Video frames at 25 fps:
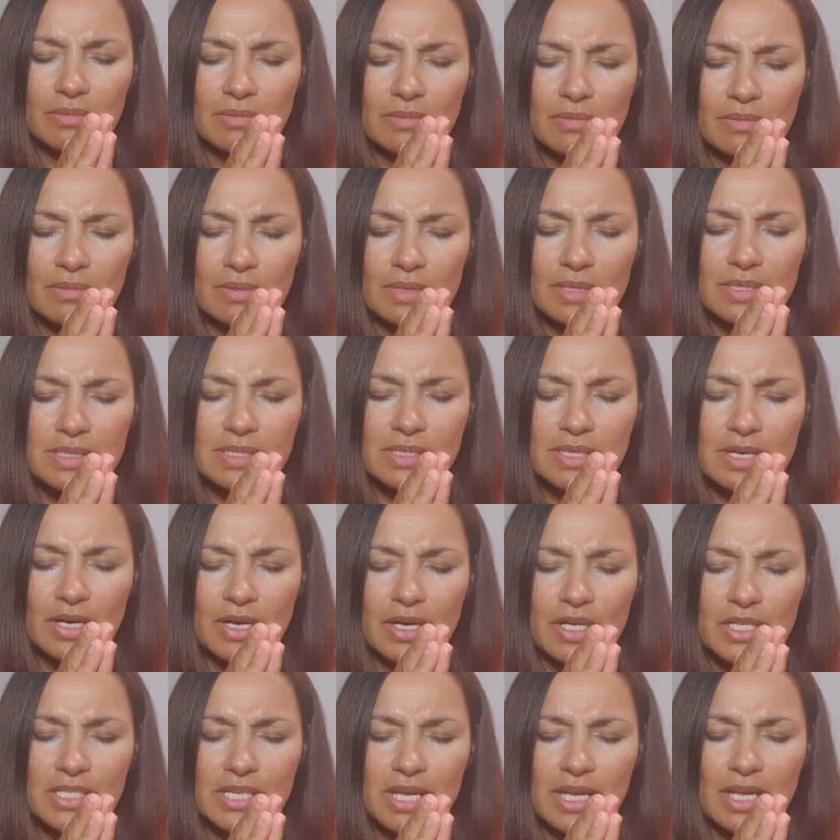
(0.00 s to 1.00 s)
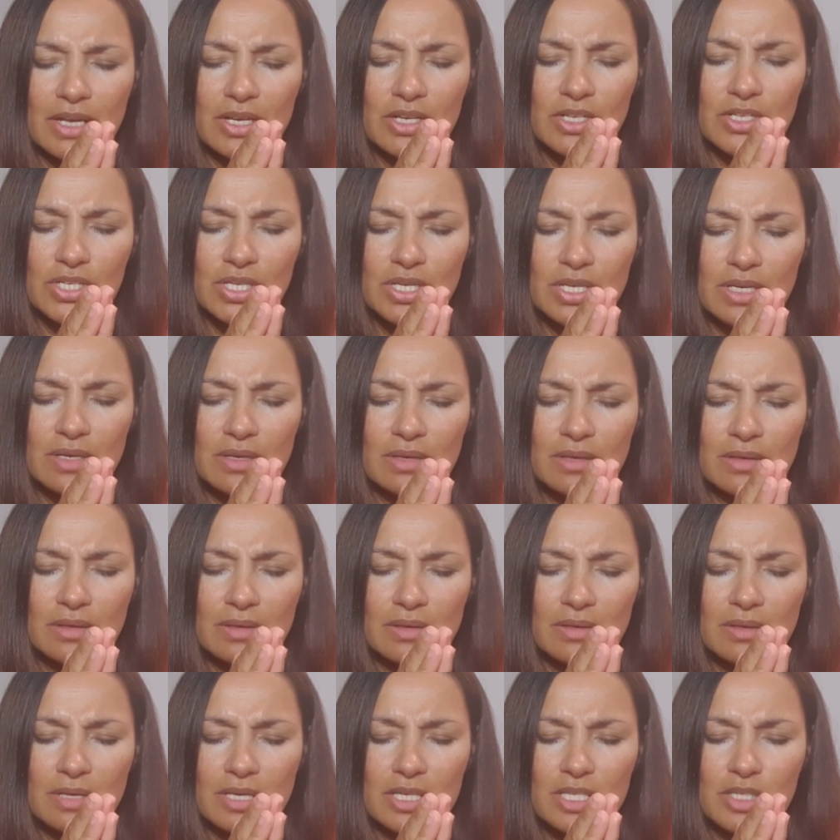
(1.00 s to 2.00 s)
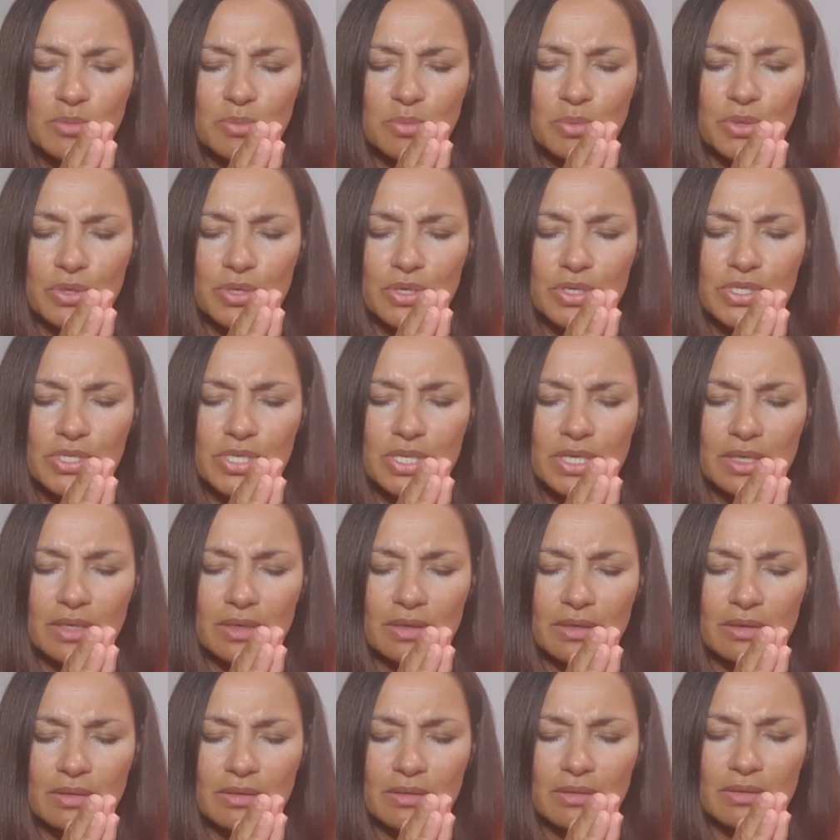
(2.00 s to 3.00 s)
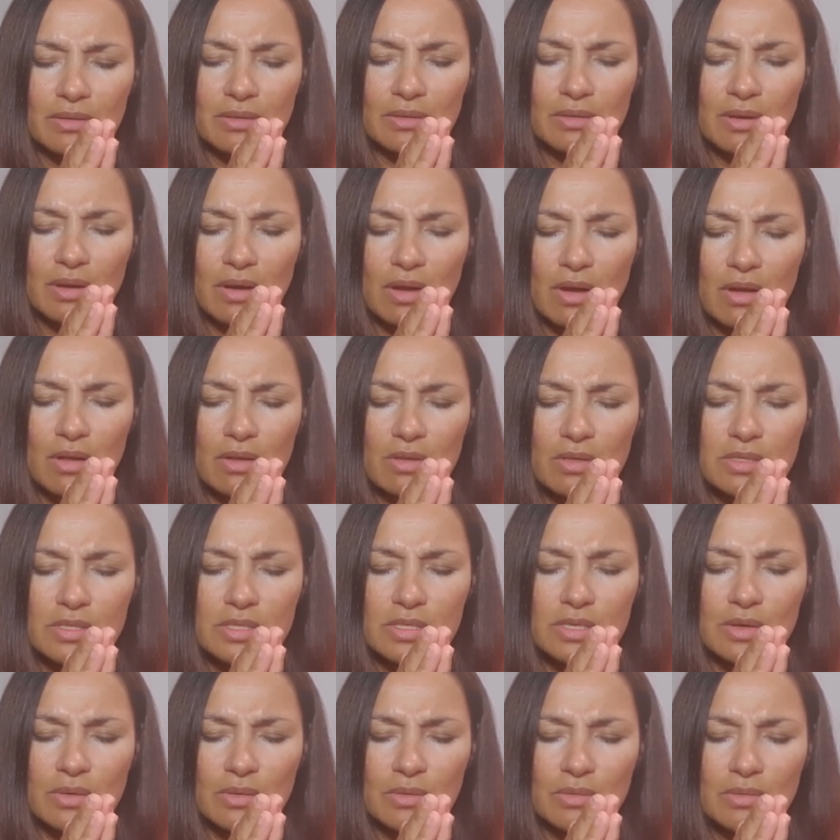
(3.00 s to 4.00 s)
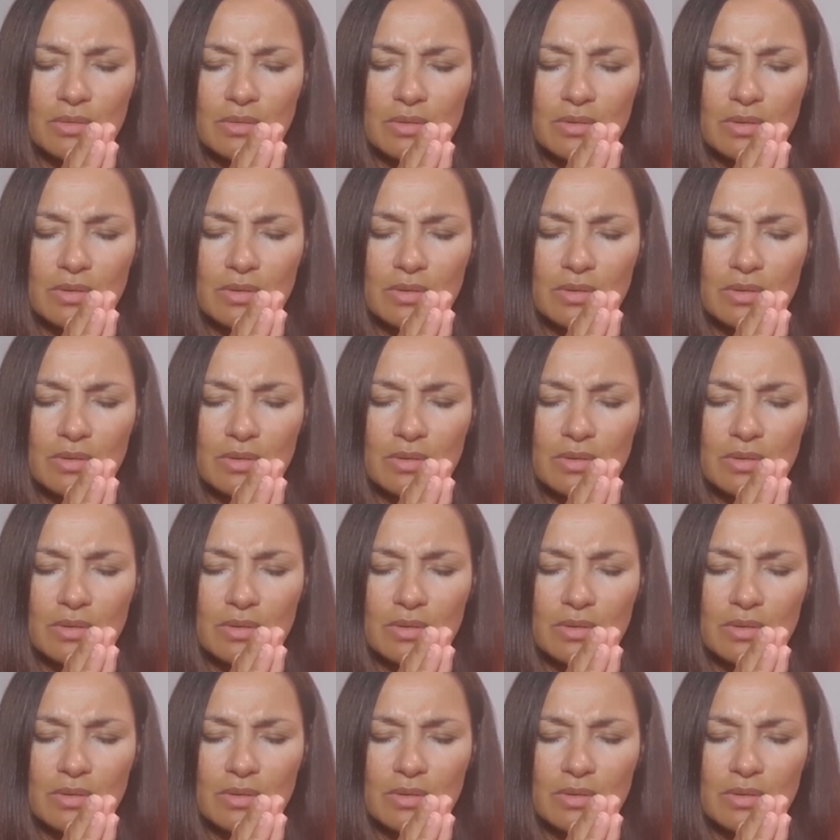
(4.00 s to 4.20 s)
This earth energy is purging also,